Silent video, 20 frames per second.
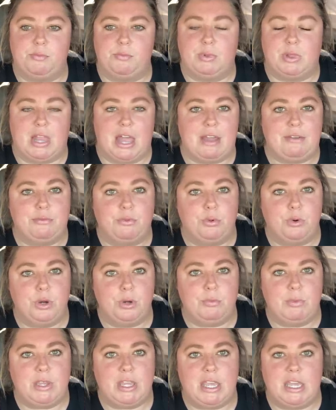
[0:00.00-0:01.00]

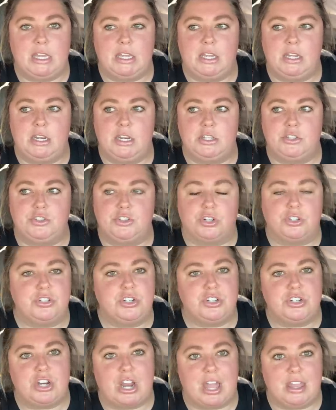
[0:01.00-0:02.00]
platform can start
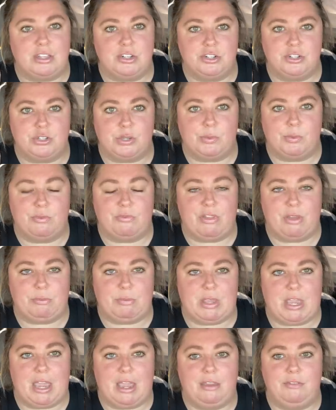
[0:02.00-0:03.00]
to challenge some of that
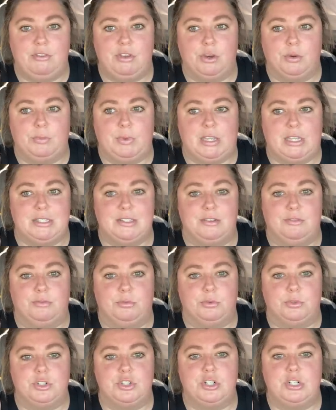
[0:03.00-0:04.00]
behavior, because
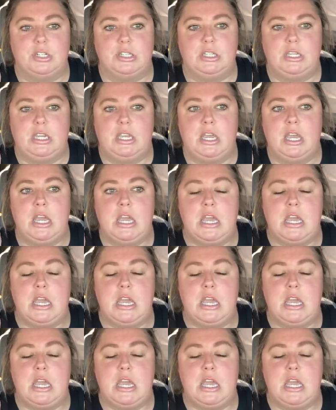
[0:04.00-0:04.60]
unfortunately